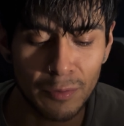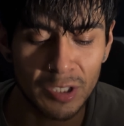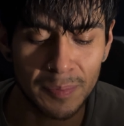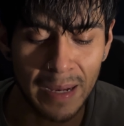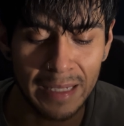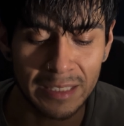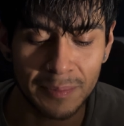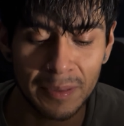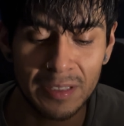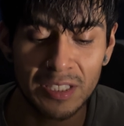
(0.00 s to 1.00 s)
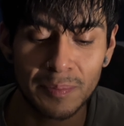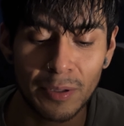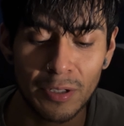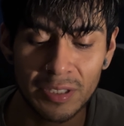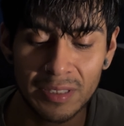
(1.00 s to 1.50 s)
response, but this
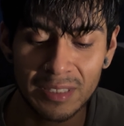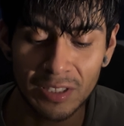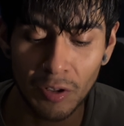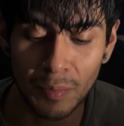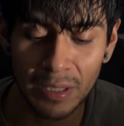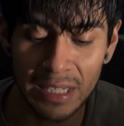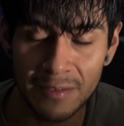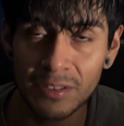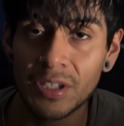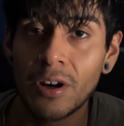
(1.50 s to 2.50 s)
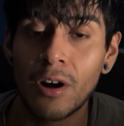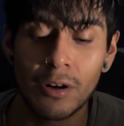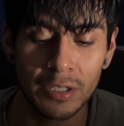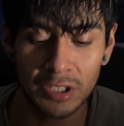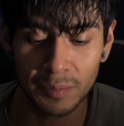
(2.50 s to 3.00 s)
person still believes they are
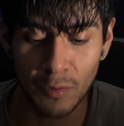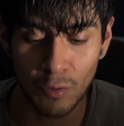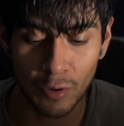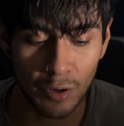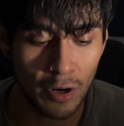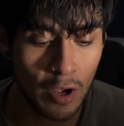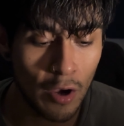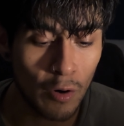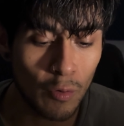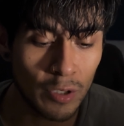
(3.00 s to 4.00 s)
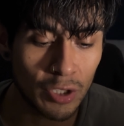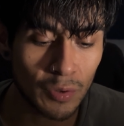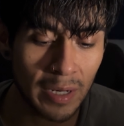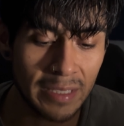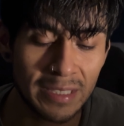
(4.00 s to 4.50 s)
a smoker who is
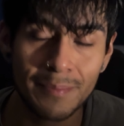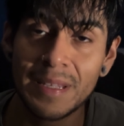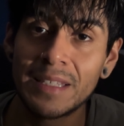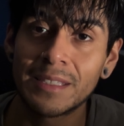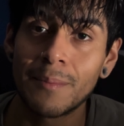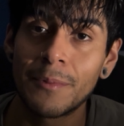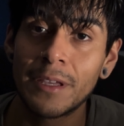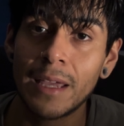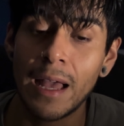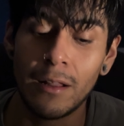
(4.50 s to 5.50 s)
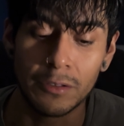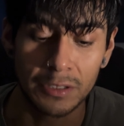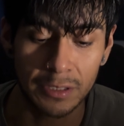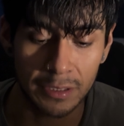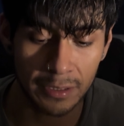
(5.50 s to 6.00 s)
trying to be something
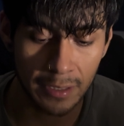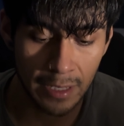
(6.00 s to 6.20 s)
else.